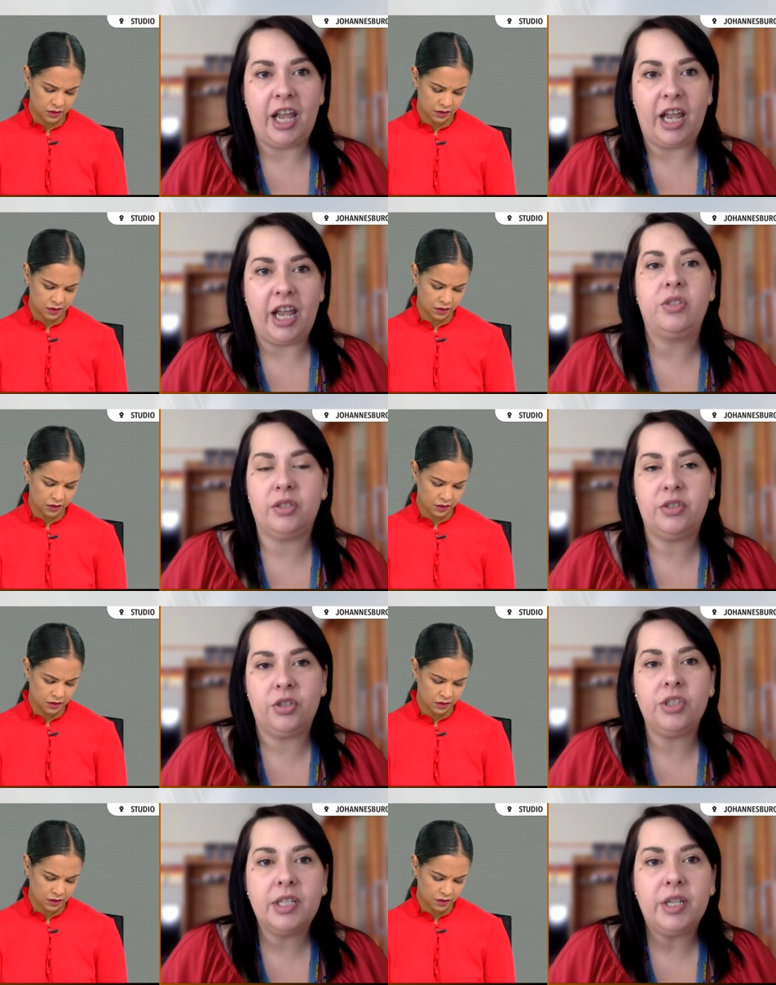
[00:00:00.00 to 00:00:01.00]
Speaker 1: we s-
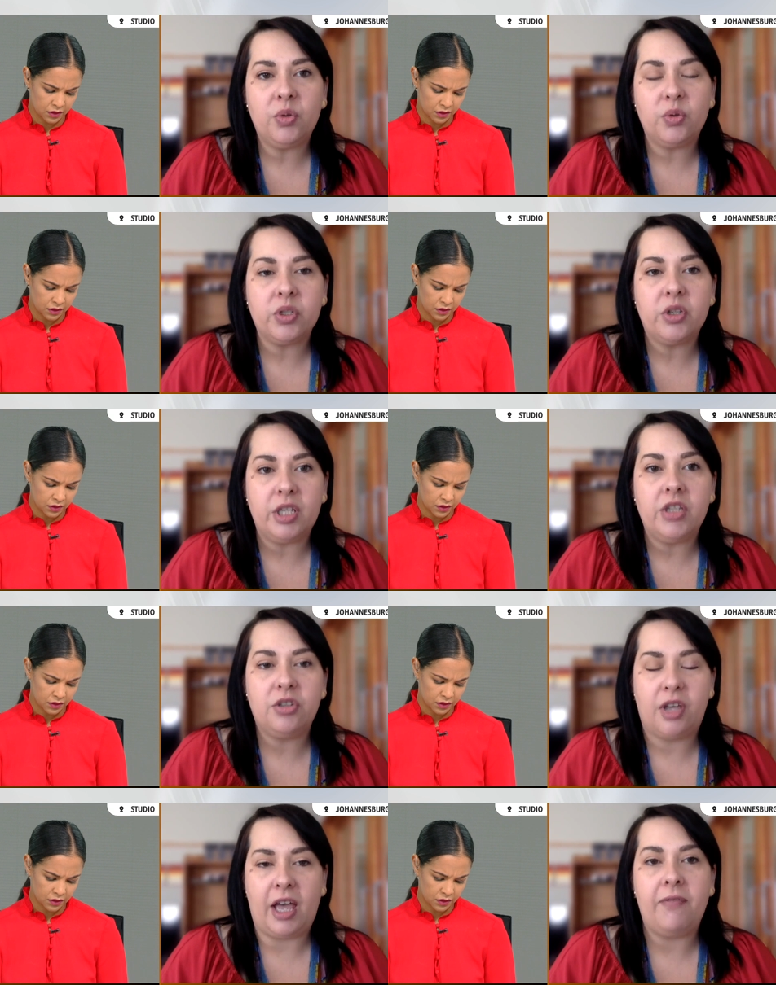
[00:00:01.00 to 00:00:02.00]
certainly also need
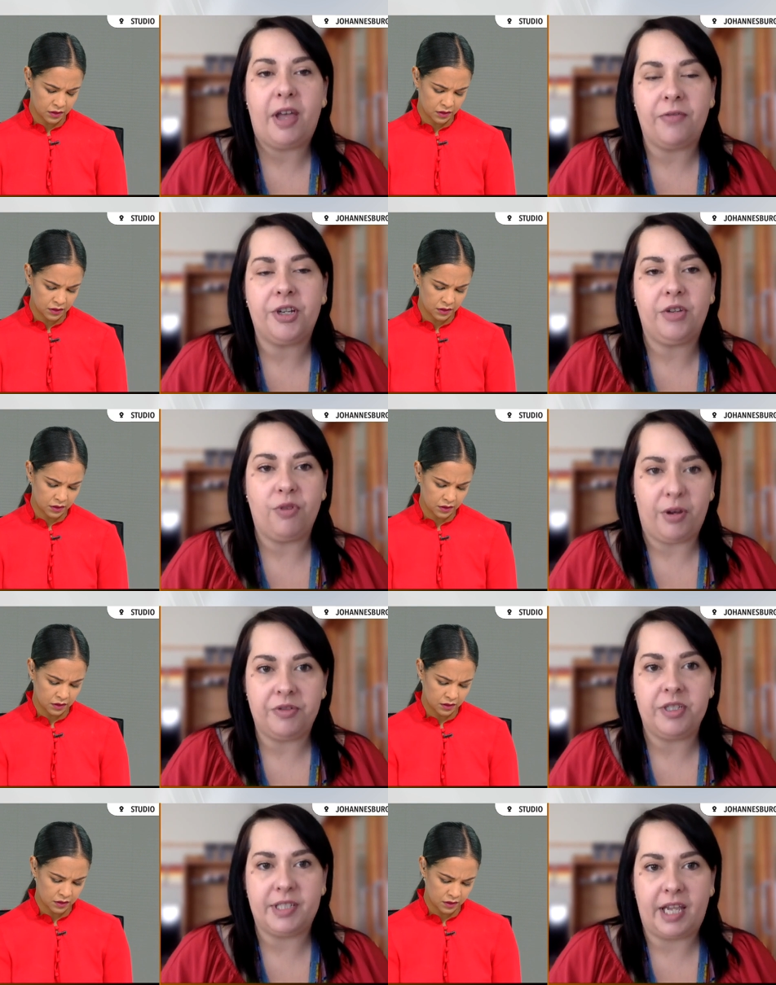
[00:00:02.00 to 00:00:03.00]
to have African
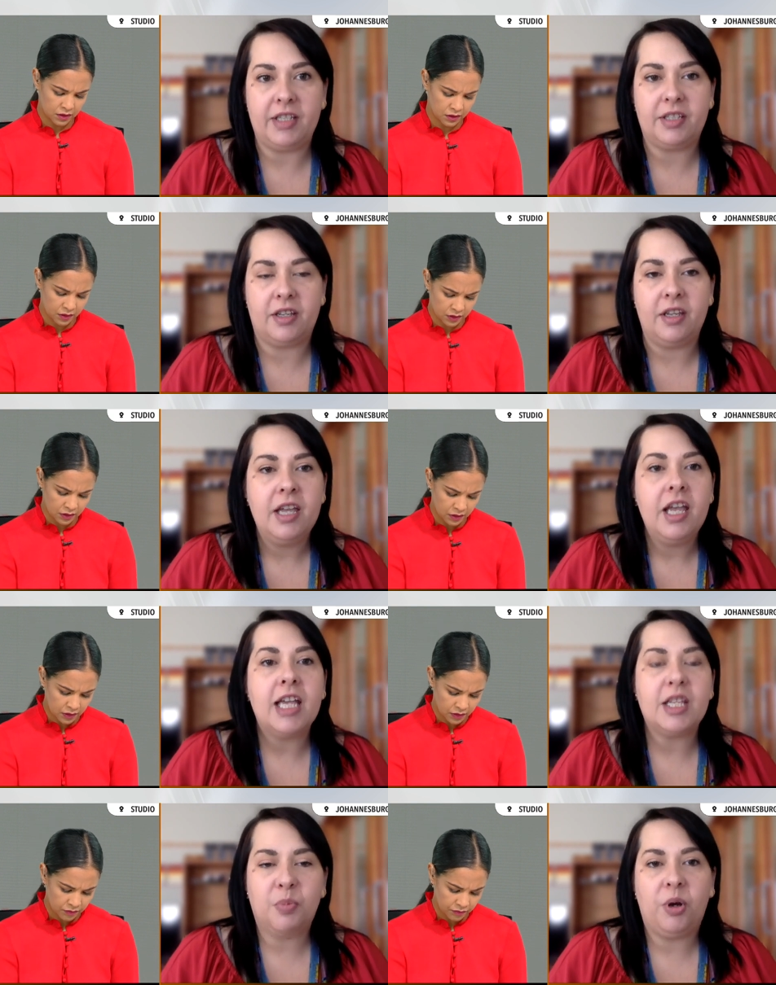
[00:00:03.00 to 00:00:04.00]
reference data
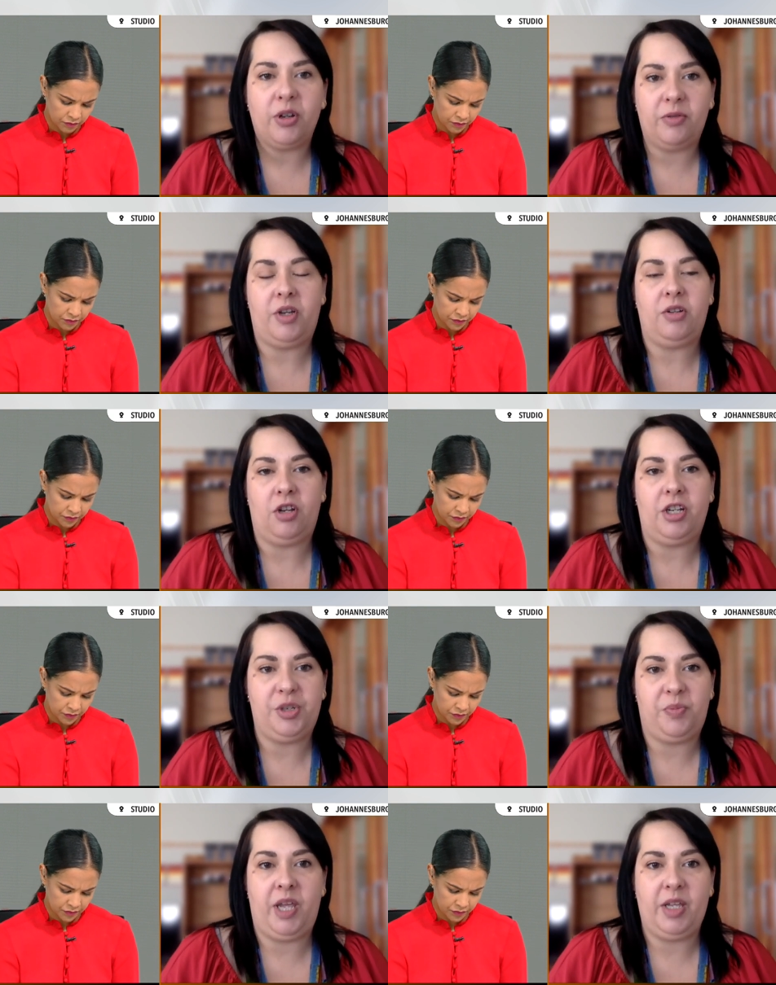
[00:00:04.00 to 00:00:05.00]
as part of our
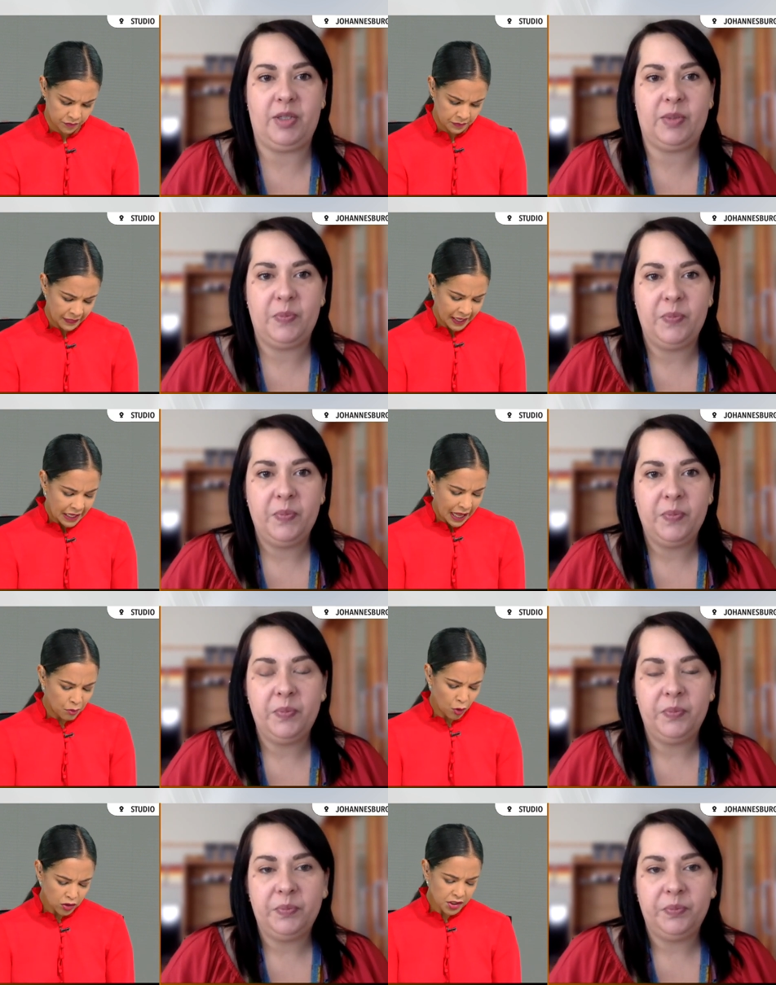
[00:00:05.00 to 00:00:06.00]
knowledge base.
Speaker 2: I'm
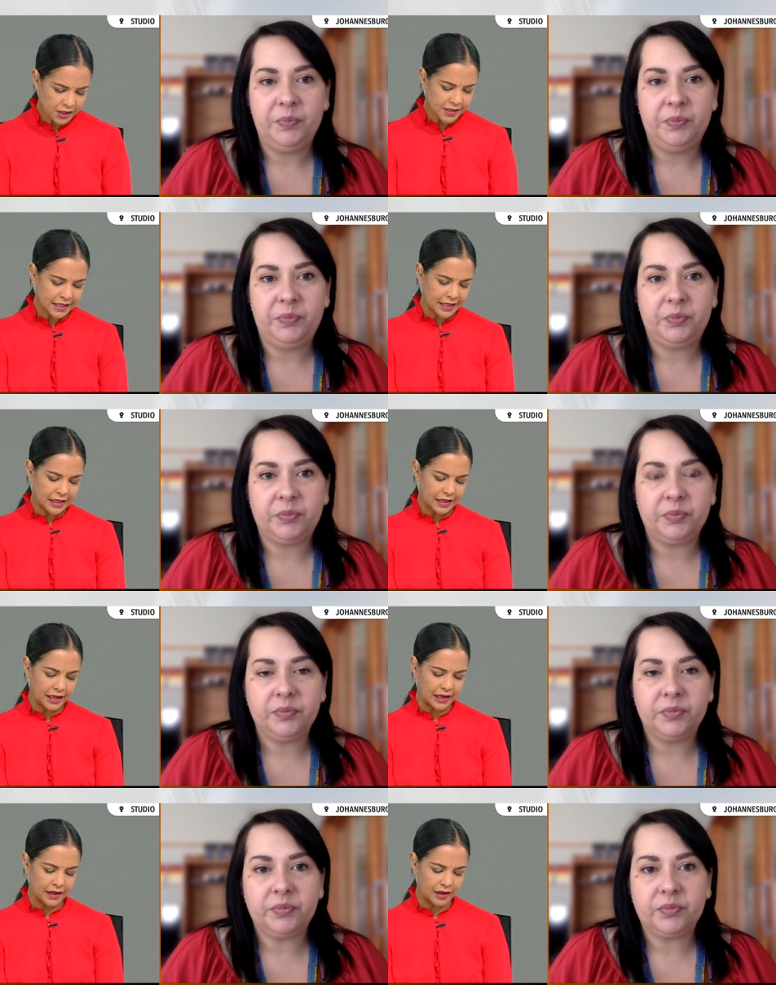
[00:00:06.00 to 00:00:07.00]
also seeing
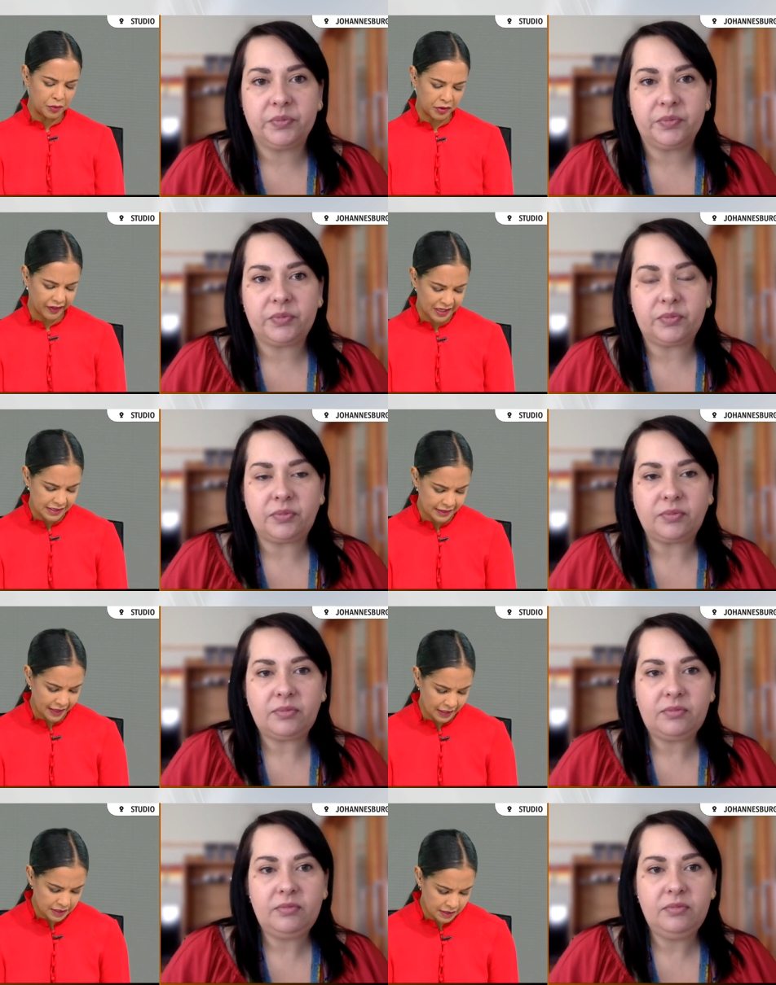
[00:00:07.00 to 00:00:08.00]
here, uh, Professor,
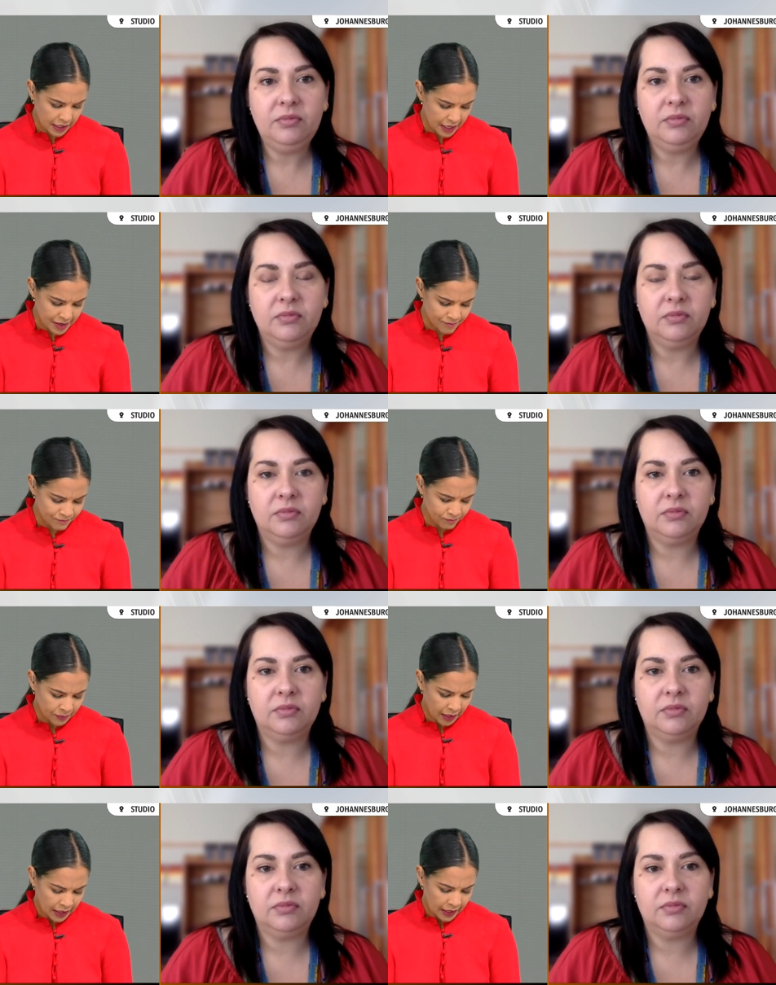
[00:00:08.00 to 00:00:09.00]
that um,
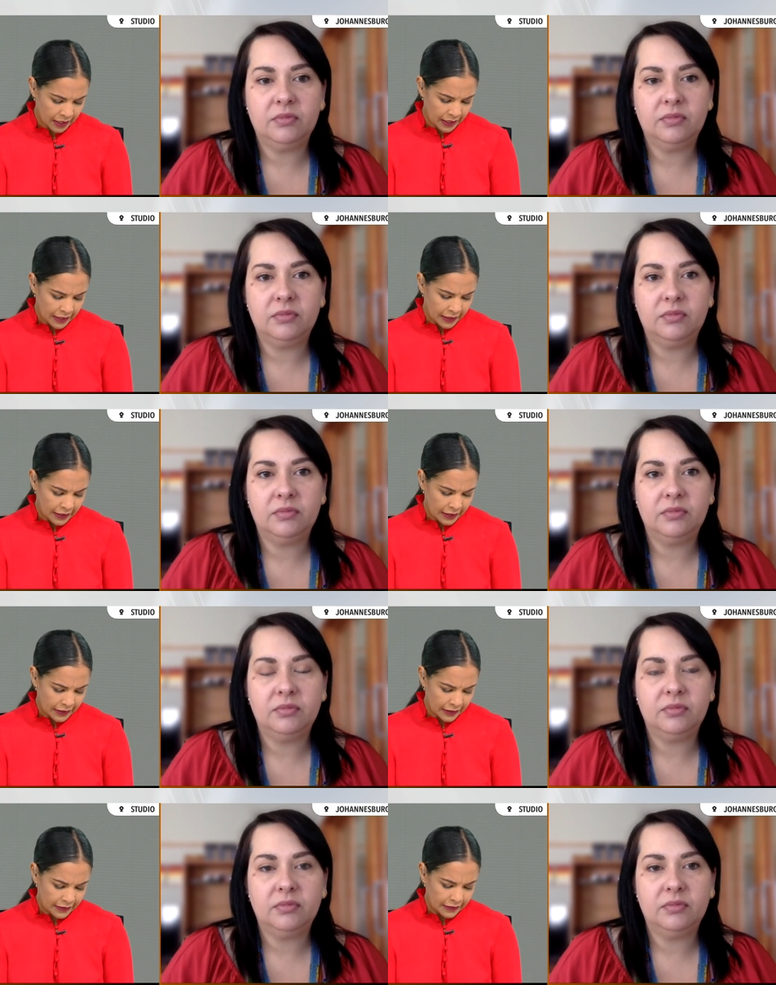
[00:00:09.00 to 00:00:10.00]

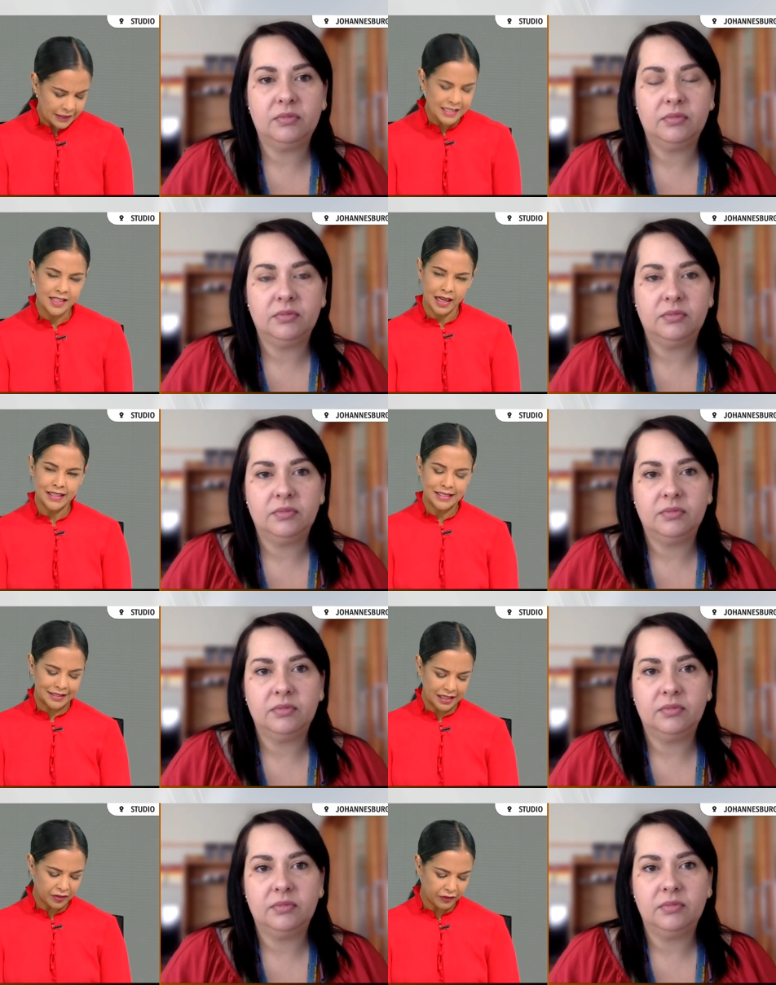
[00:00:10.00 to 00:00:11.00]
the study
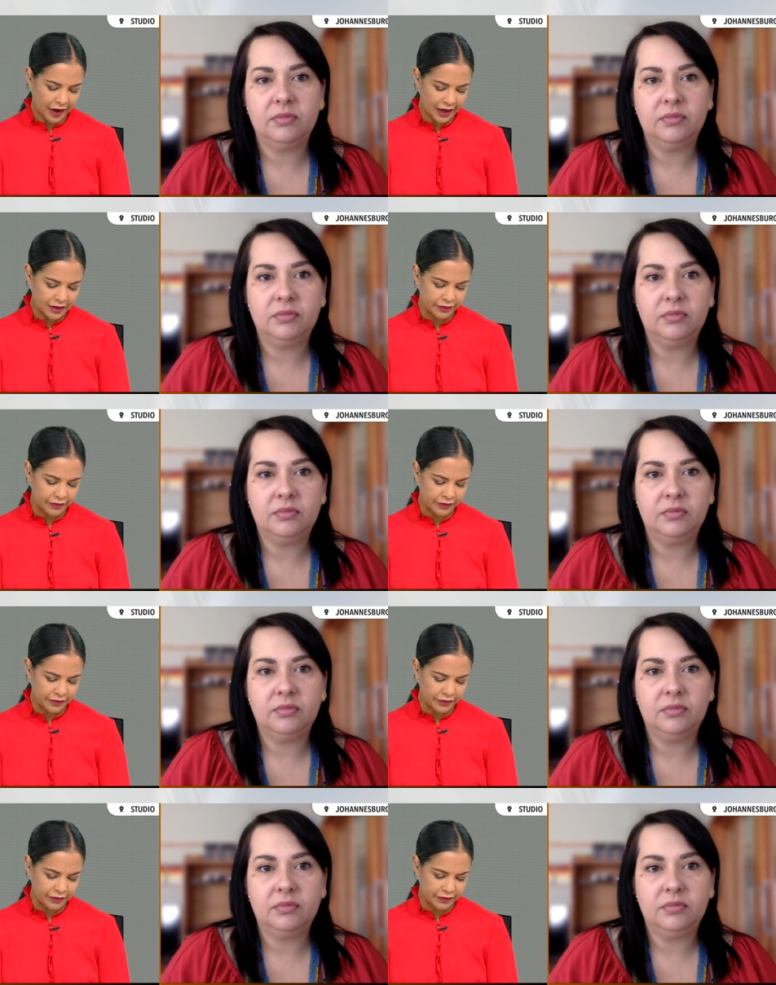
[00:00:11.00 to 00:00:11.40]
did find